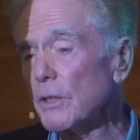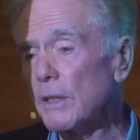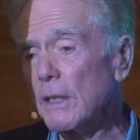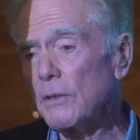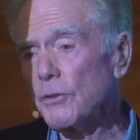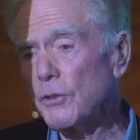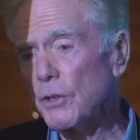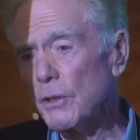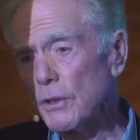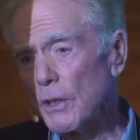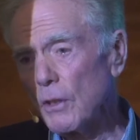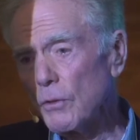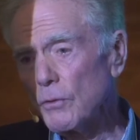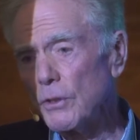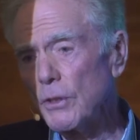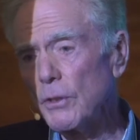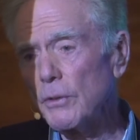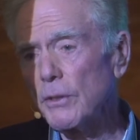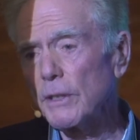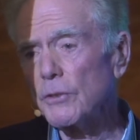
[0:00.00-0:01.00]
And as you know,
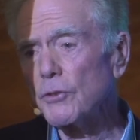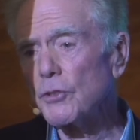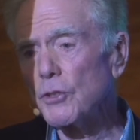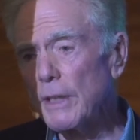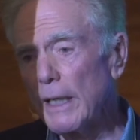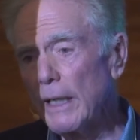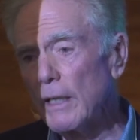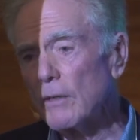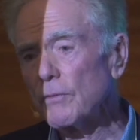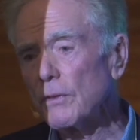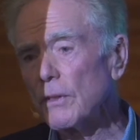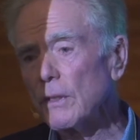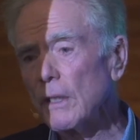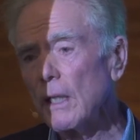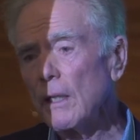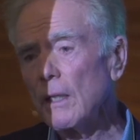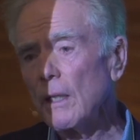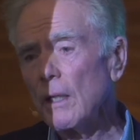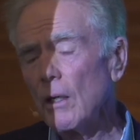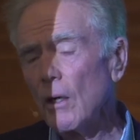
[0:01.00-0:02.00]
Duke and Stanford
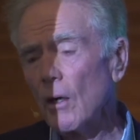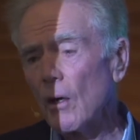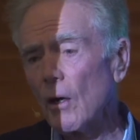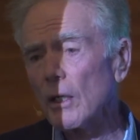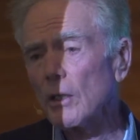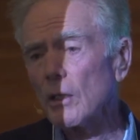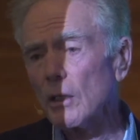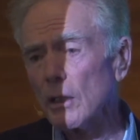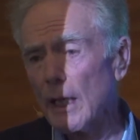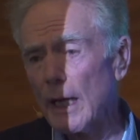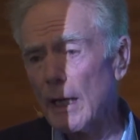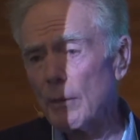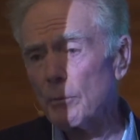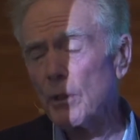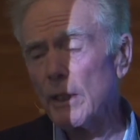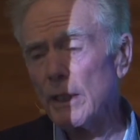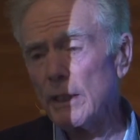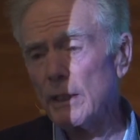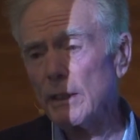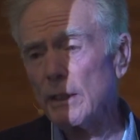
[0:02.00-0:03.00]
are
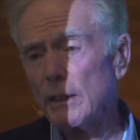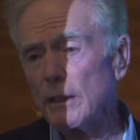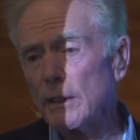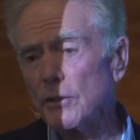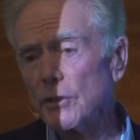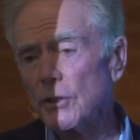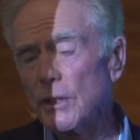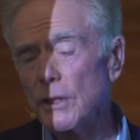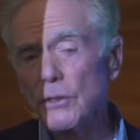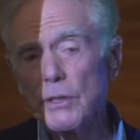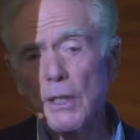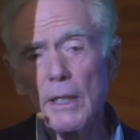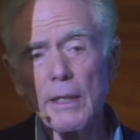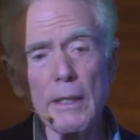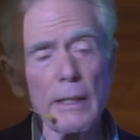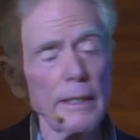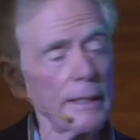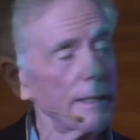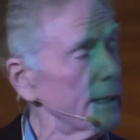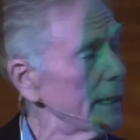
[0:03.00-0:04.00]
collaborating in
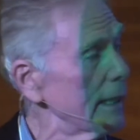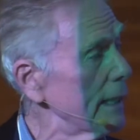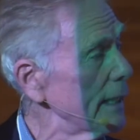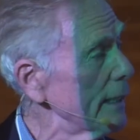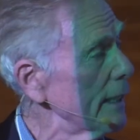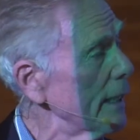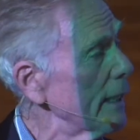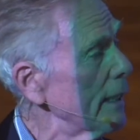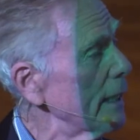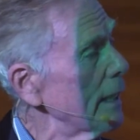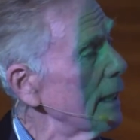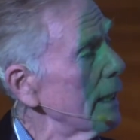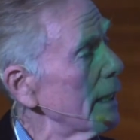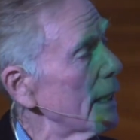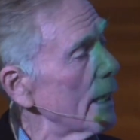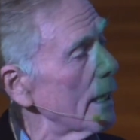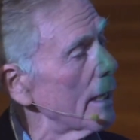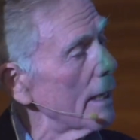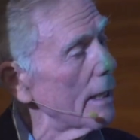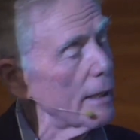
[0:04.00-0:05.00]
a, in
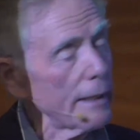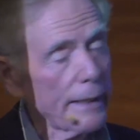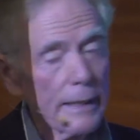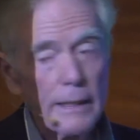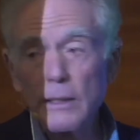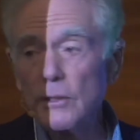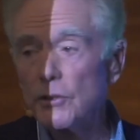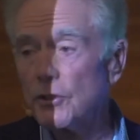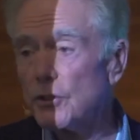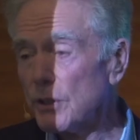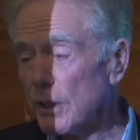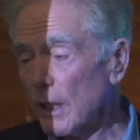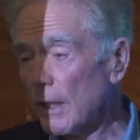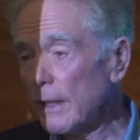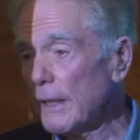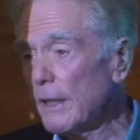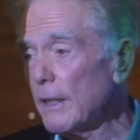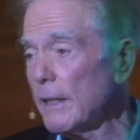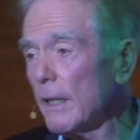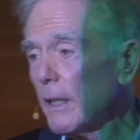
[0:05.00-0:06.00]
a, in a
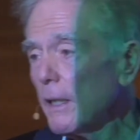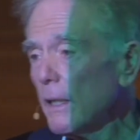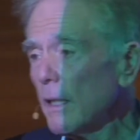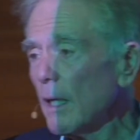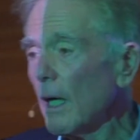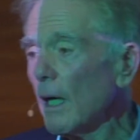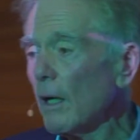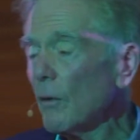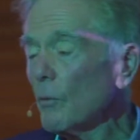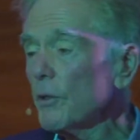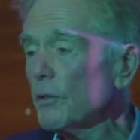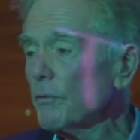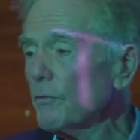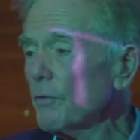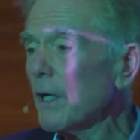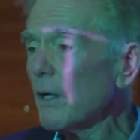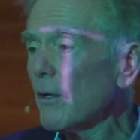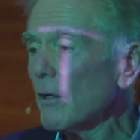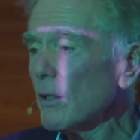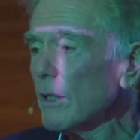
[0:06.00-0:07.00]
study uh, with
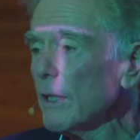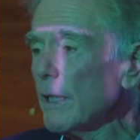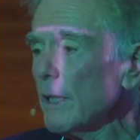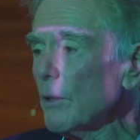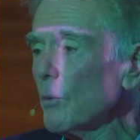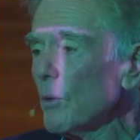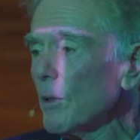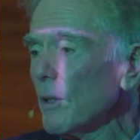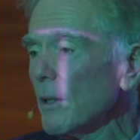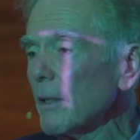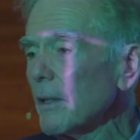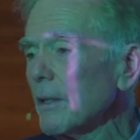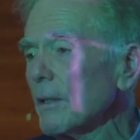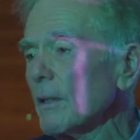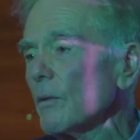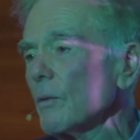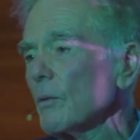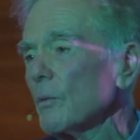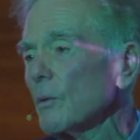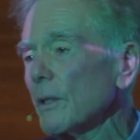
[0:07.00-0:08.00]
Verily,
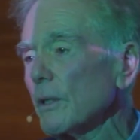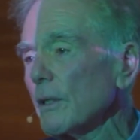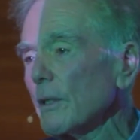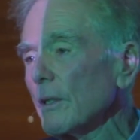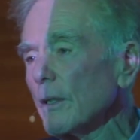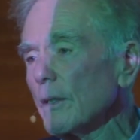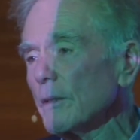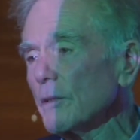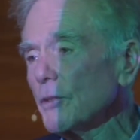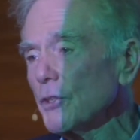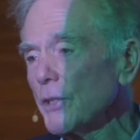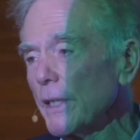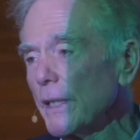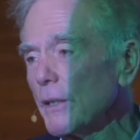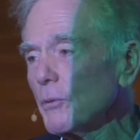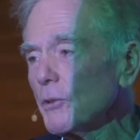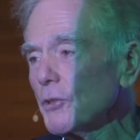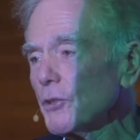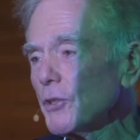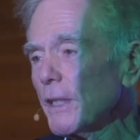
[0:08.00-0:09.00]
we're, we're
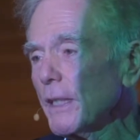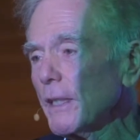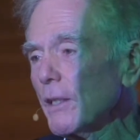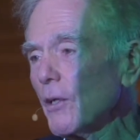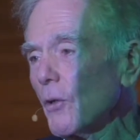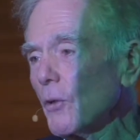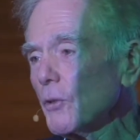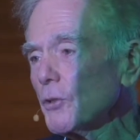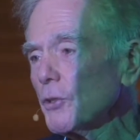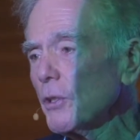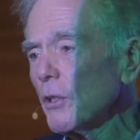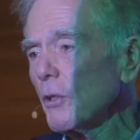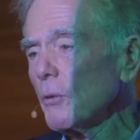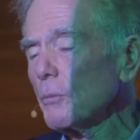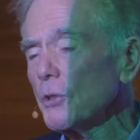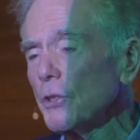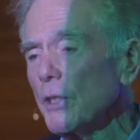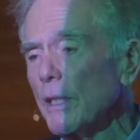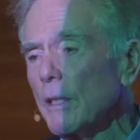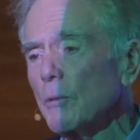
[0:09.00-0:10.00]
sequencing, whole genome
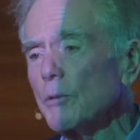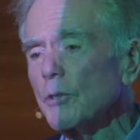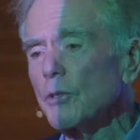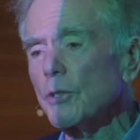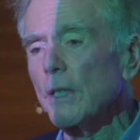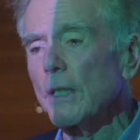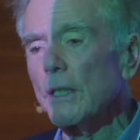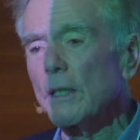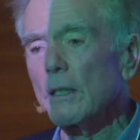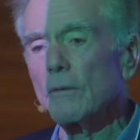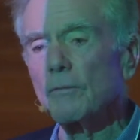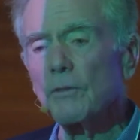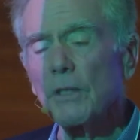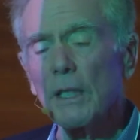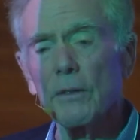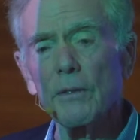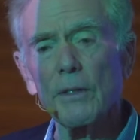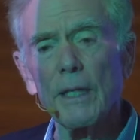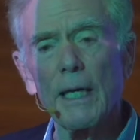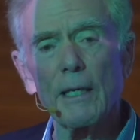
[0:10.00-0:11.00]
sequencing of
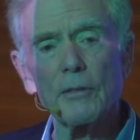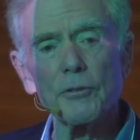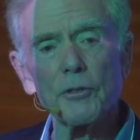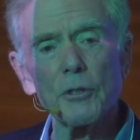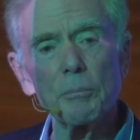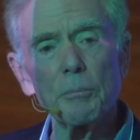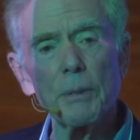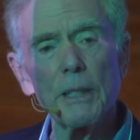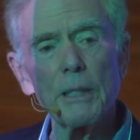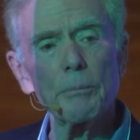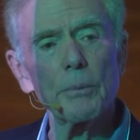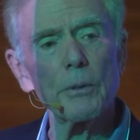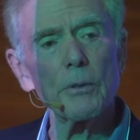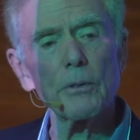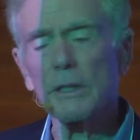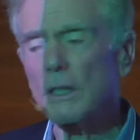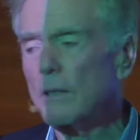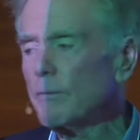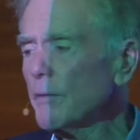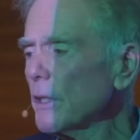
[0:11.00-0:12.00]
10,000
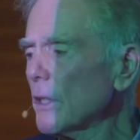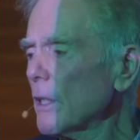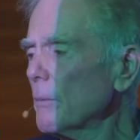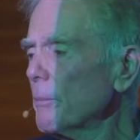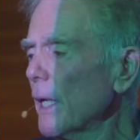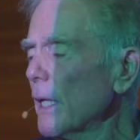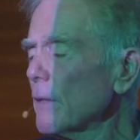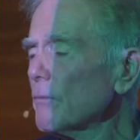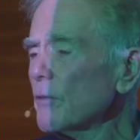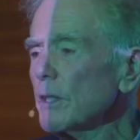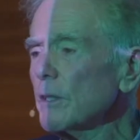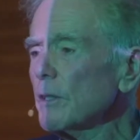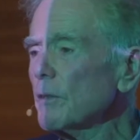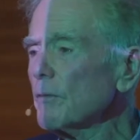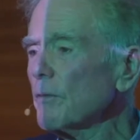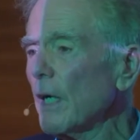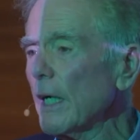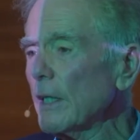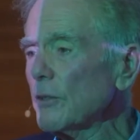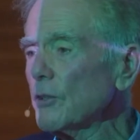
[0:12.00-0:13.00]
people, giving them every
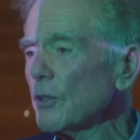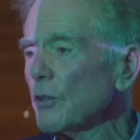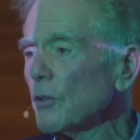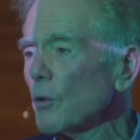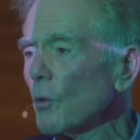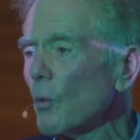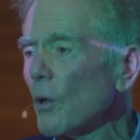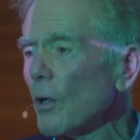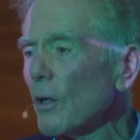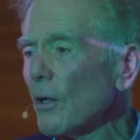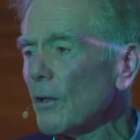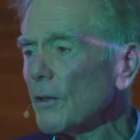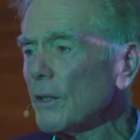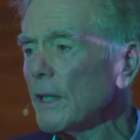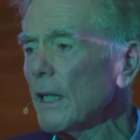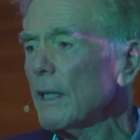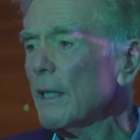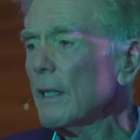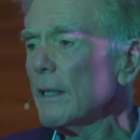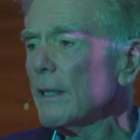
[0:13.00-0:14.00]
device in the world
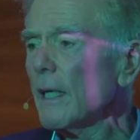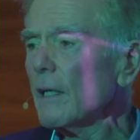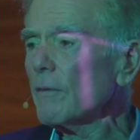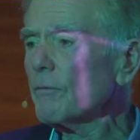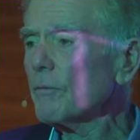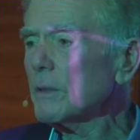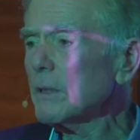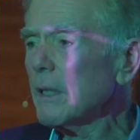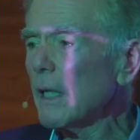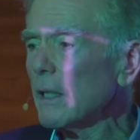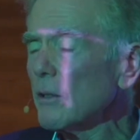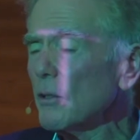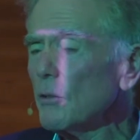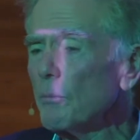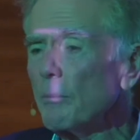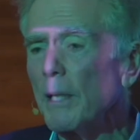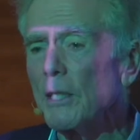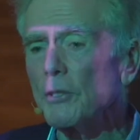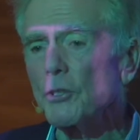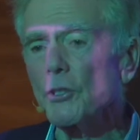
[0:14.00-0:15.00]
get, that
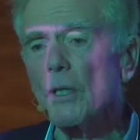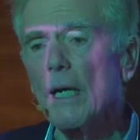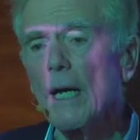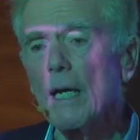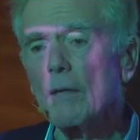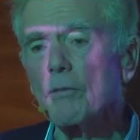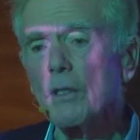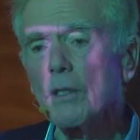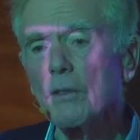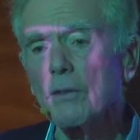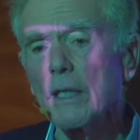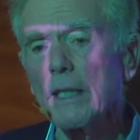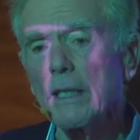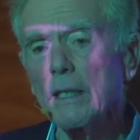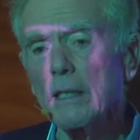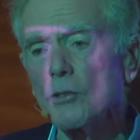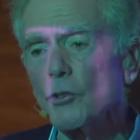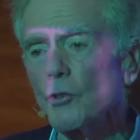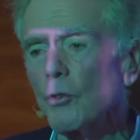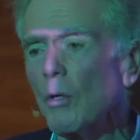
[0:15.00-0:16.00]
could measure
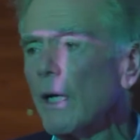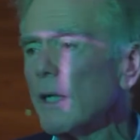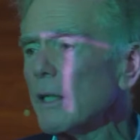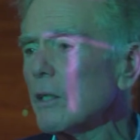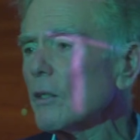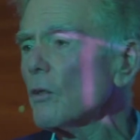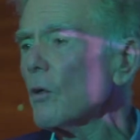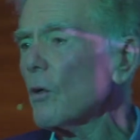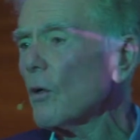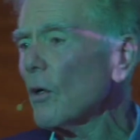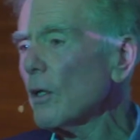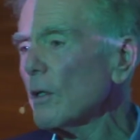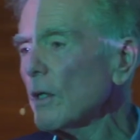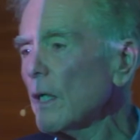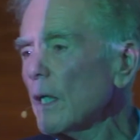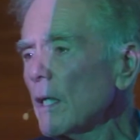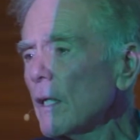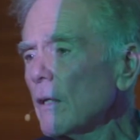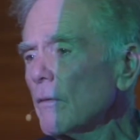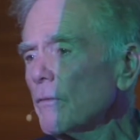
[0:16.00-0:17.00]
everything and trying to call,
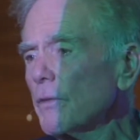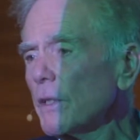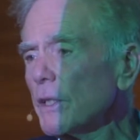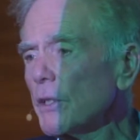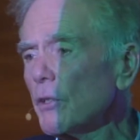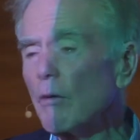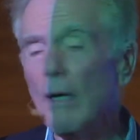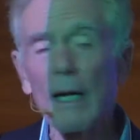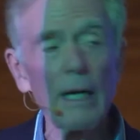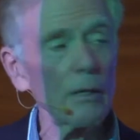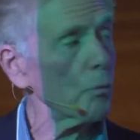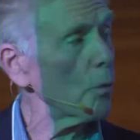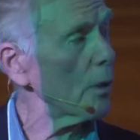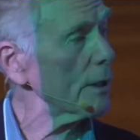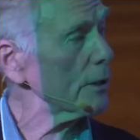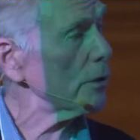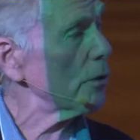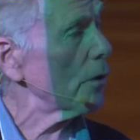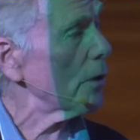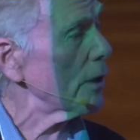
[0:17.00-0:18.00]
figure out
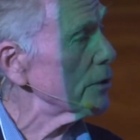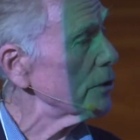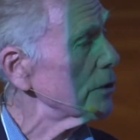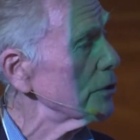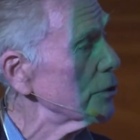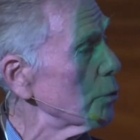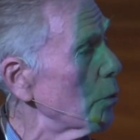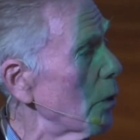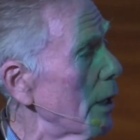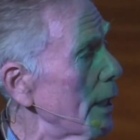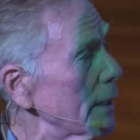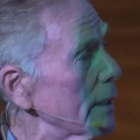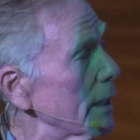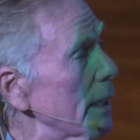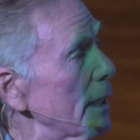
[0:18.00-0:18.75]
what causes what.